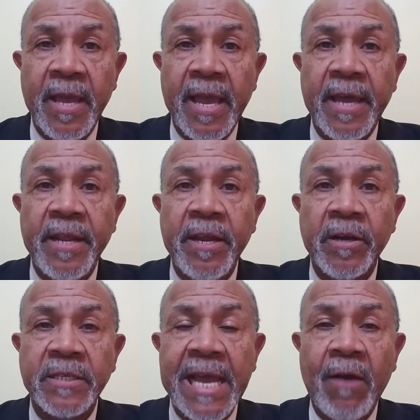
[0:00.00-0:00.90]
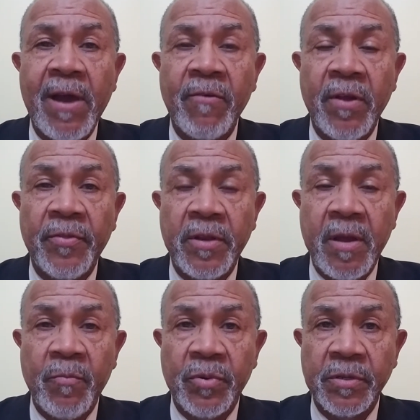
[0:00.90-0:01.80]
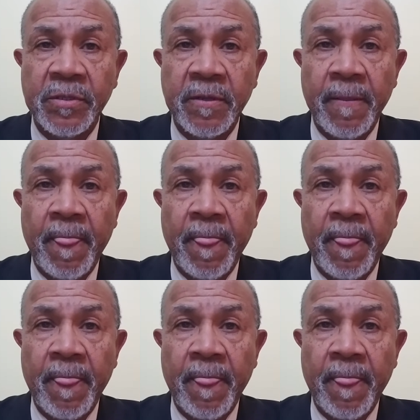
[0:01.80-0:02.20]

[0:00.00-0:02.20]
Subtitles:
And here's how I run the numbers.